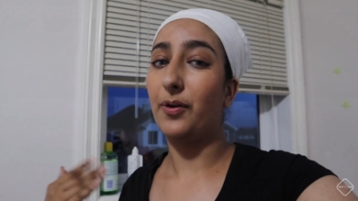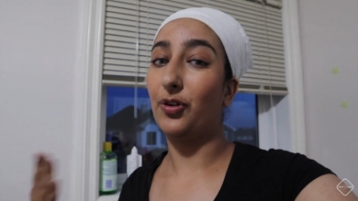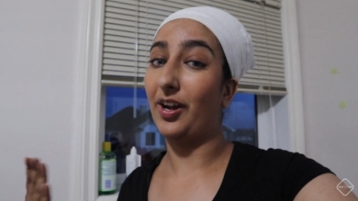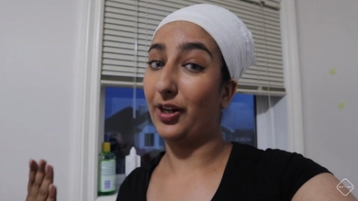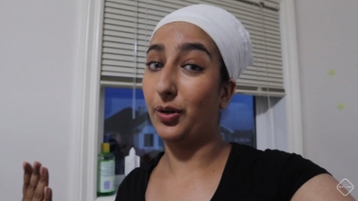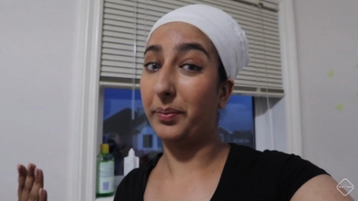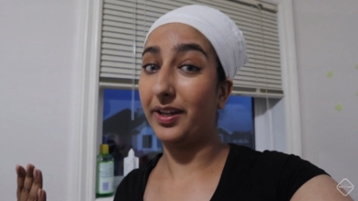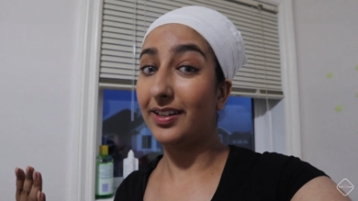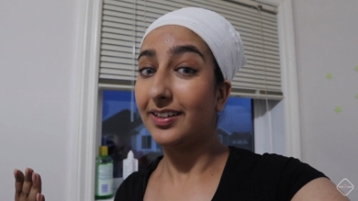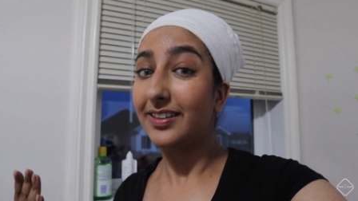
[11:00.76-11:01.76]
We got a little bit.
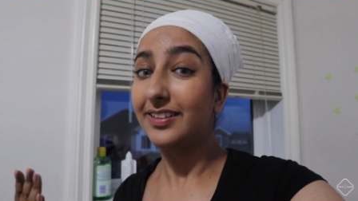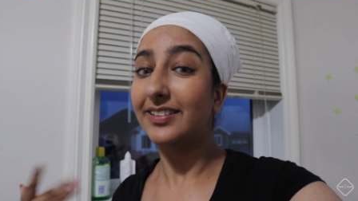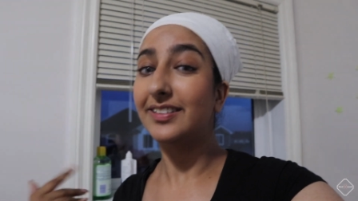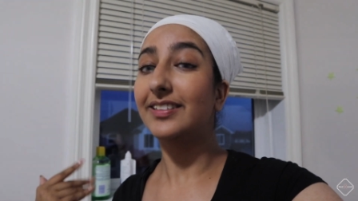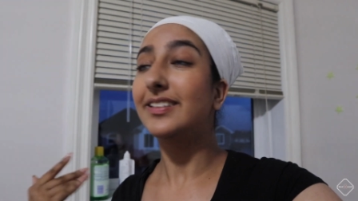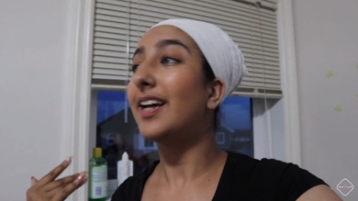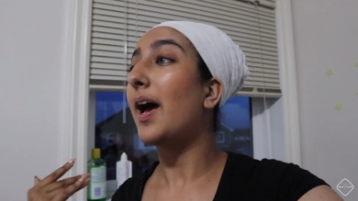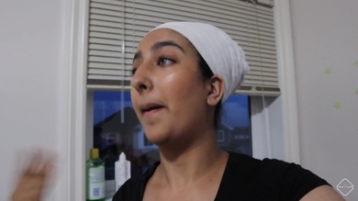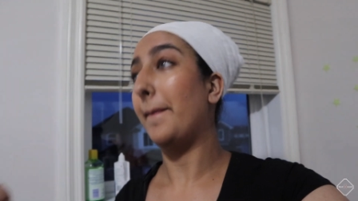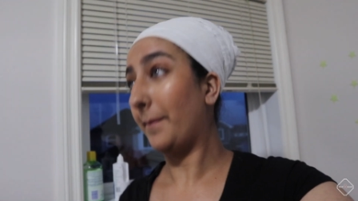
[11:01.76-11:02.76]

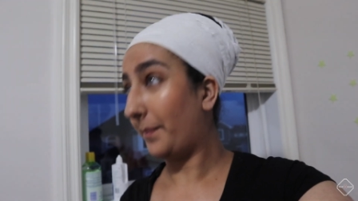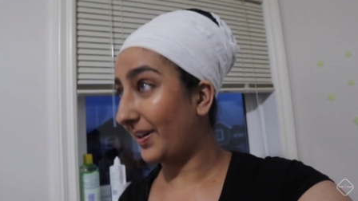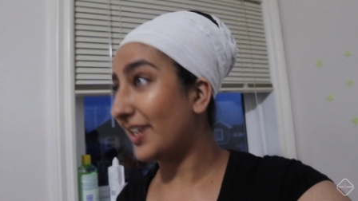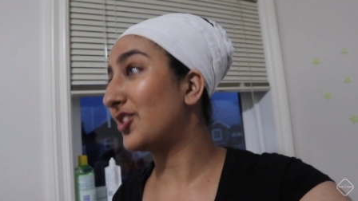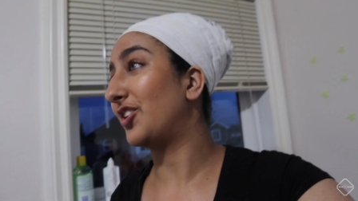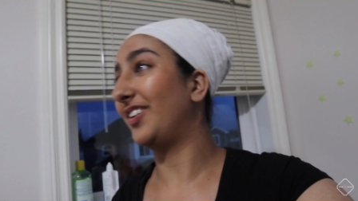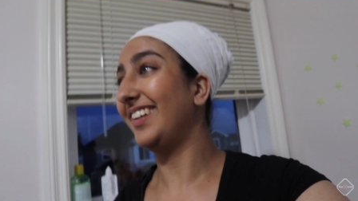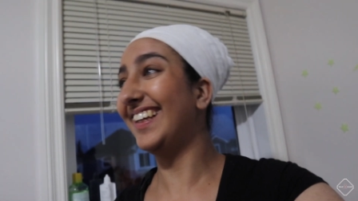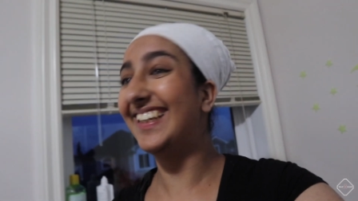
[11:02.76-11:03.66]
Bless you.